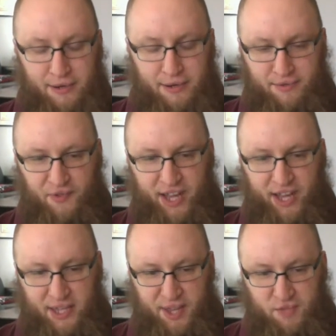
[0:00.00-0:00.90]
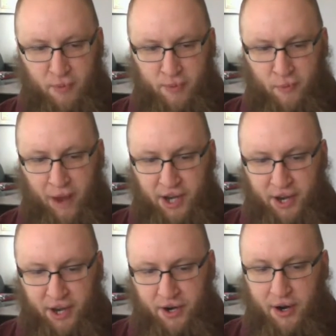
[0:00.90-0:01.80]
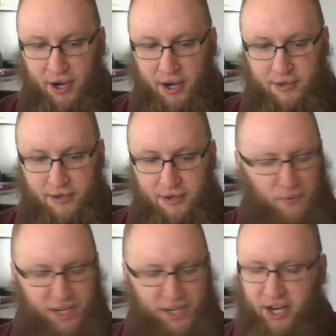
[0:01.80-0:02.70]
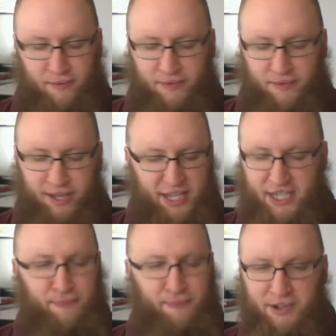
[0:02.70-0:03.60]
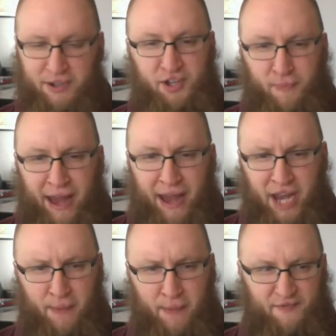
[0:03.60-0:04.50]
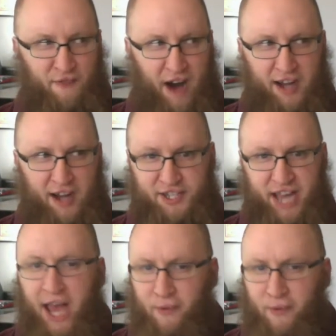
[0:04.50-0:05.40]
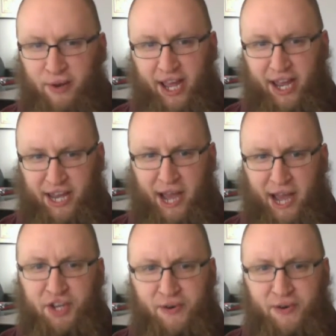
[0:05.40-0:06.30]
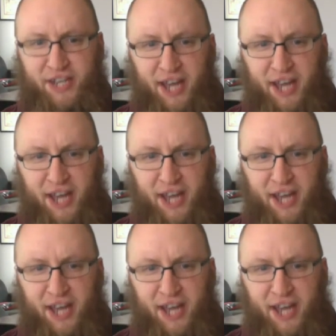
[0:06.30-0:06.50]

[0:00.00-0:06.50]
this woman went under, which, is about as good a pen name as Vox Day when you get down to it.